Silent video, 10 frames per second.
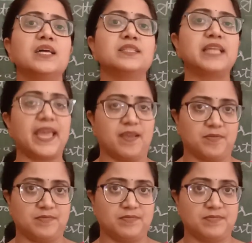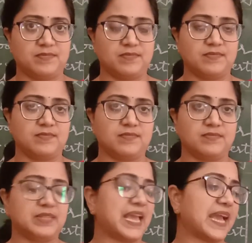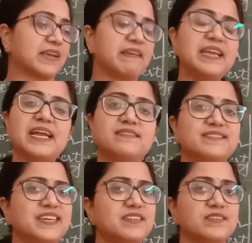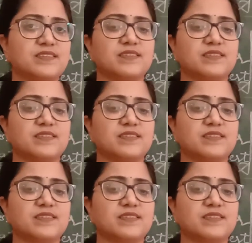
They agreed and said,